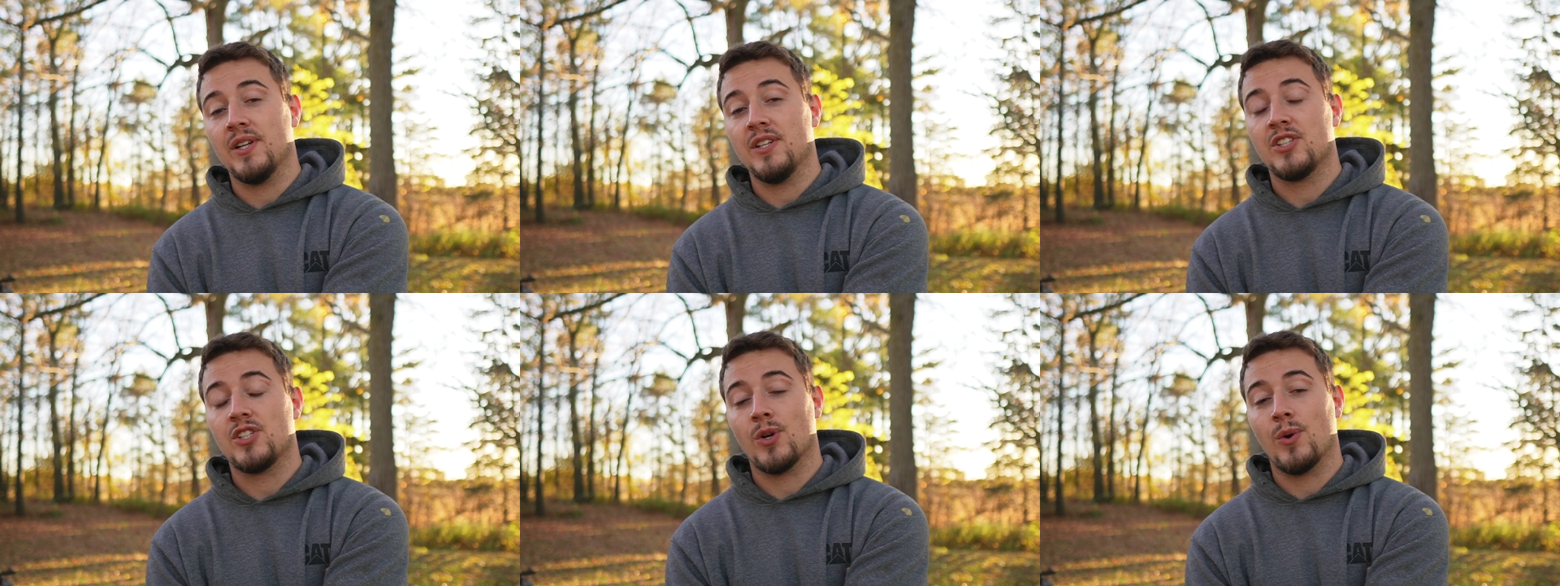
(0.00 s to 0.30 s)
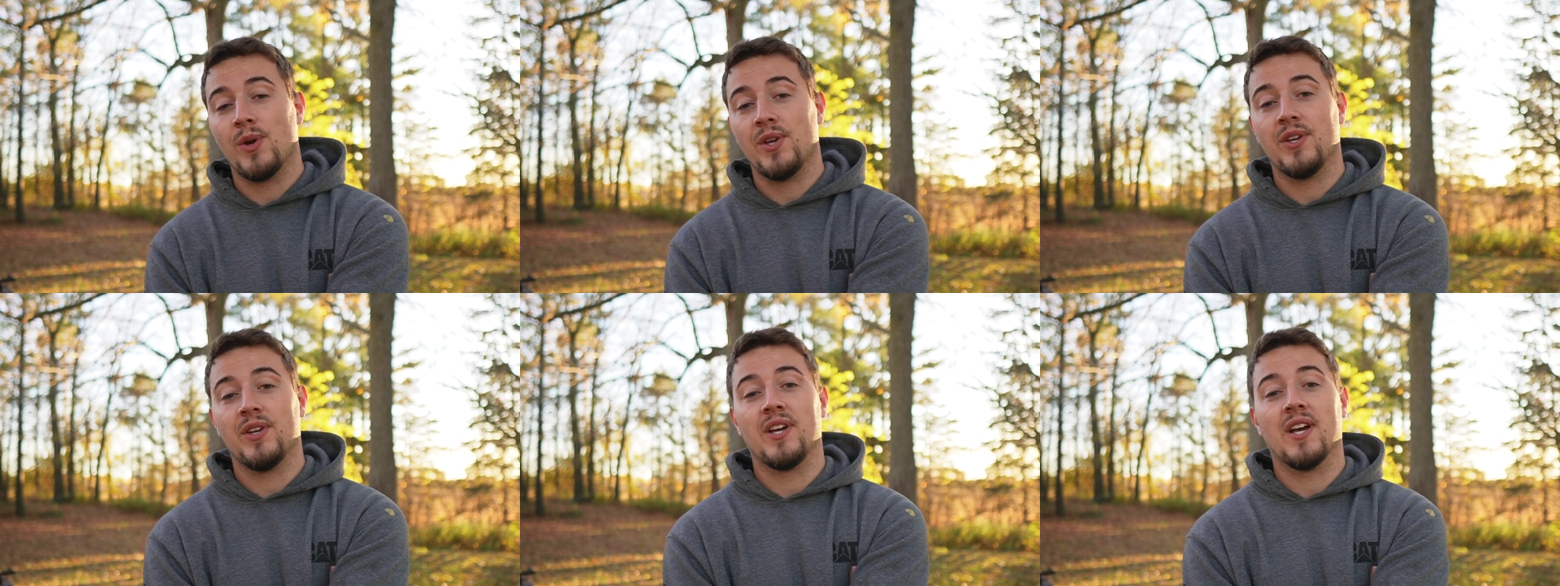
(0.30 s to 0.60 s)

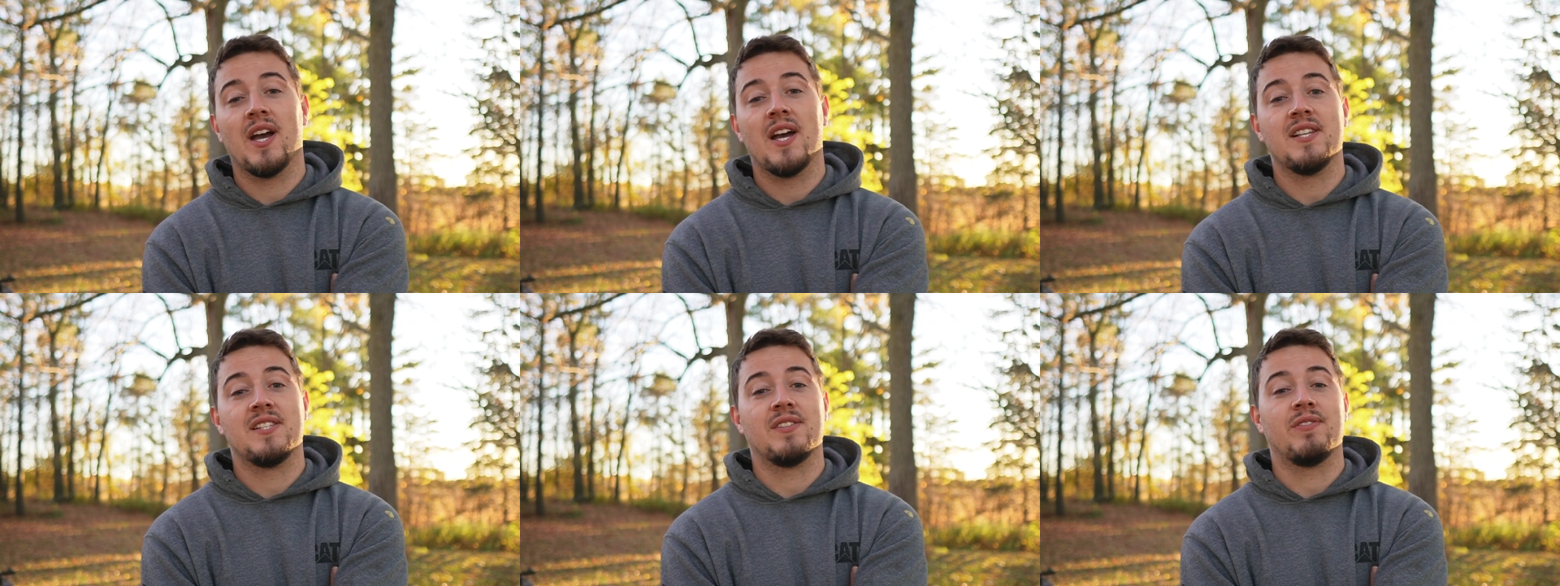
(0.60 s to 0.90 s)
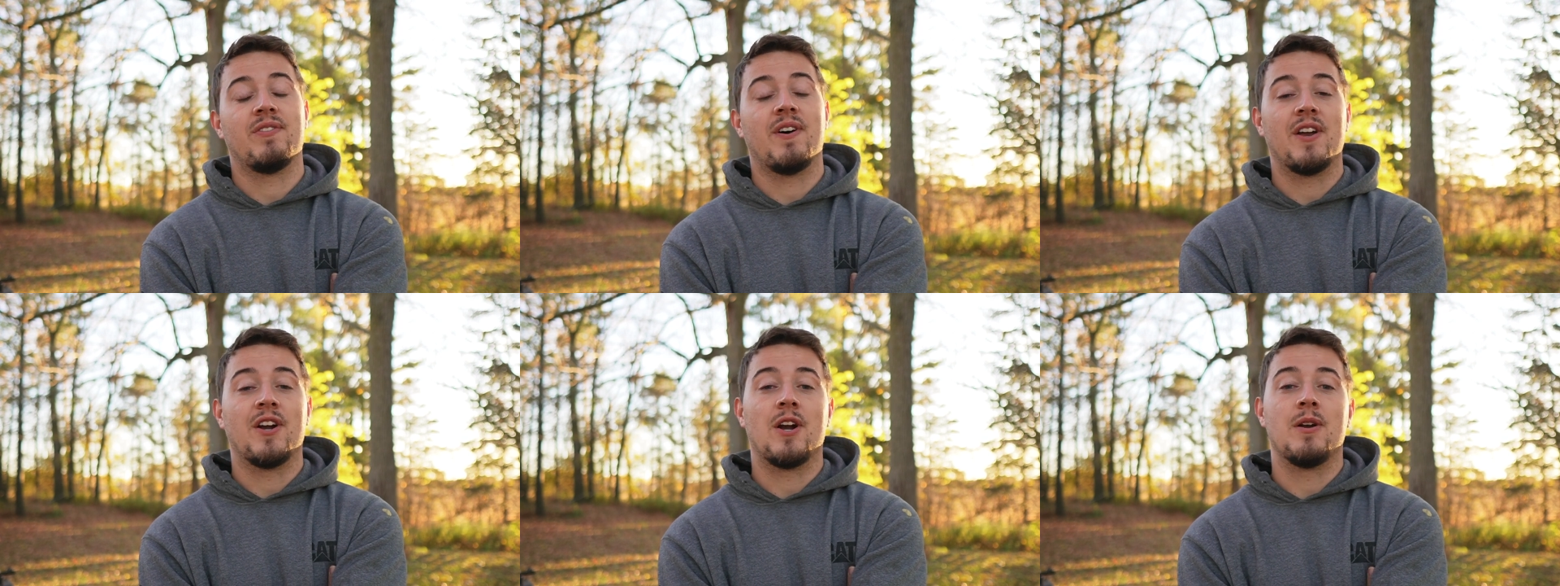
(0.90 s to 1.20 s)
showing you guys the
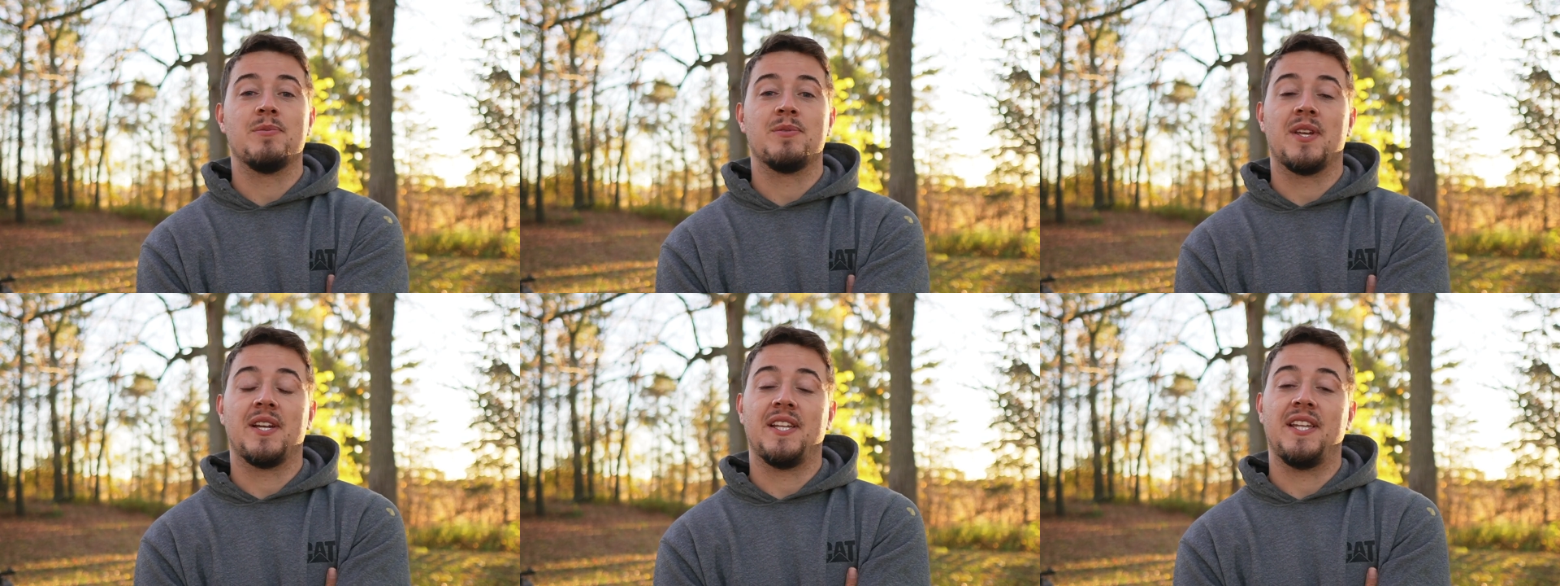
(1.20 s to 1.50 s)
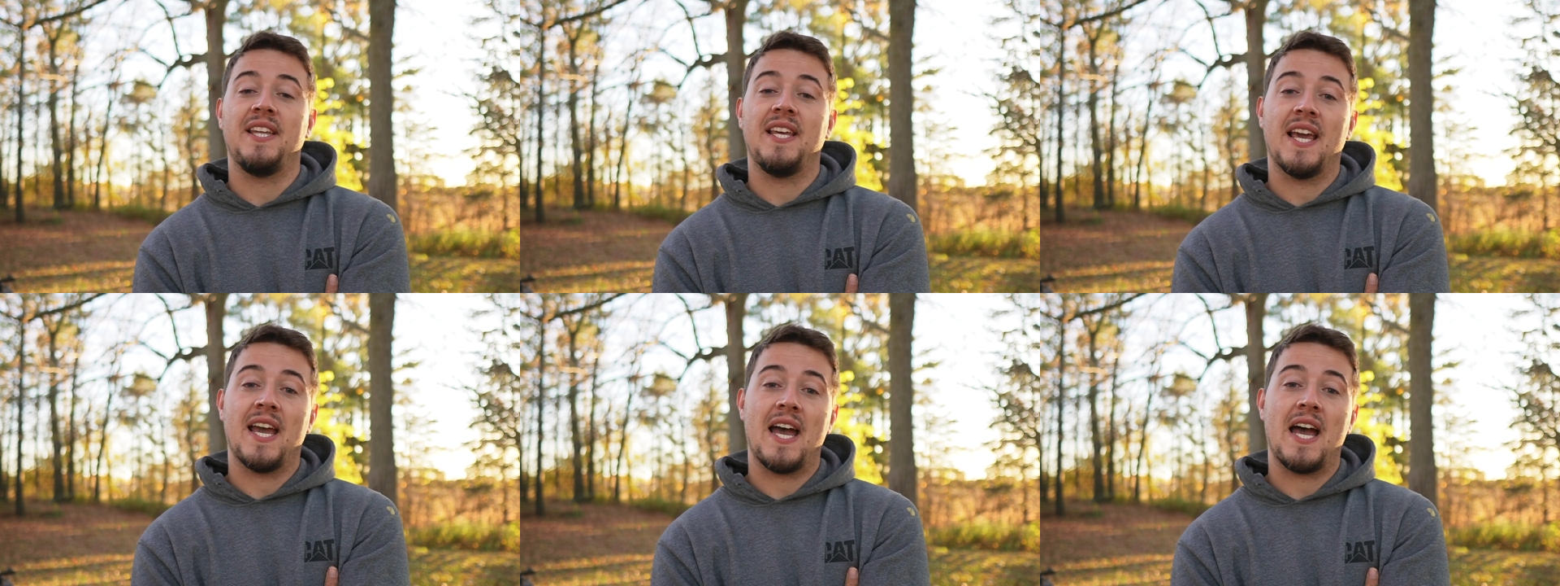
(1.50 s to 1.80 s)
firearms that
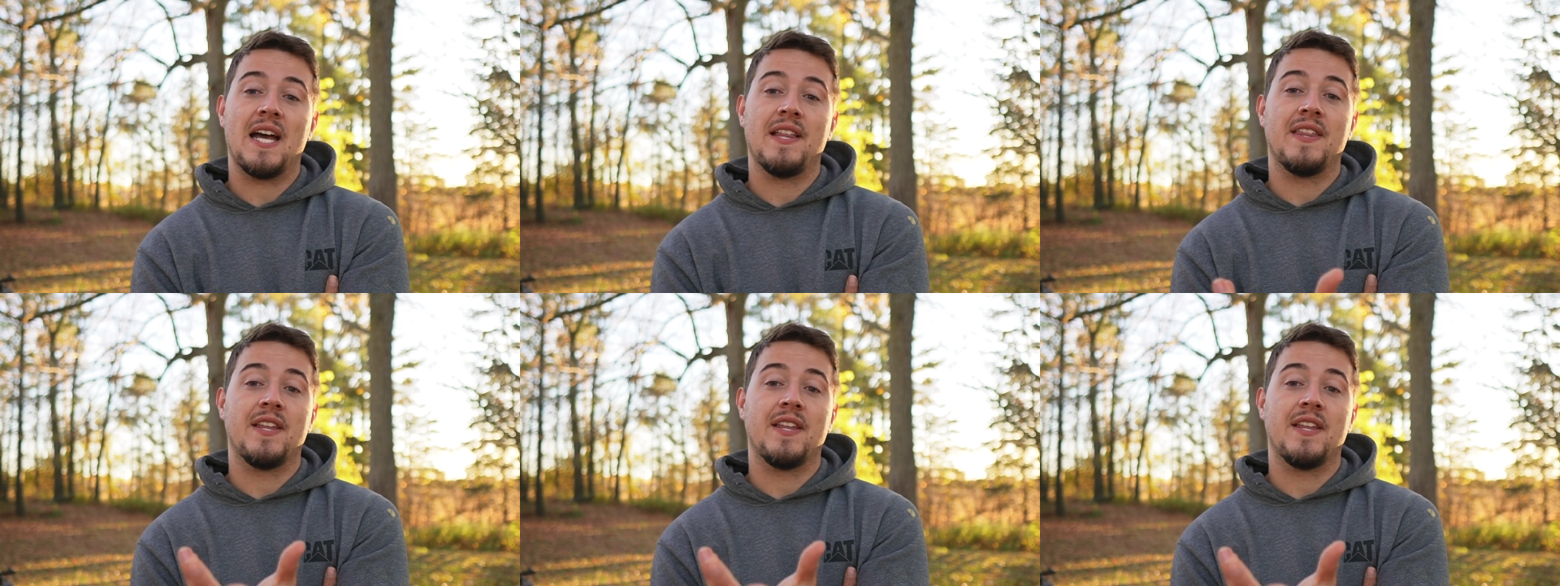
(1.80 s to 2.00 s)
he had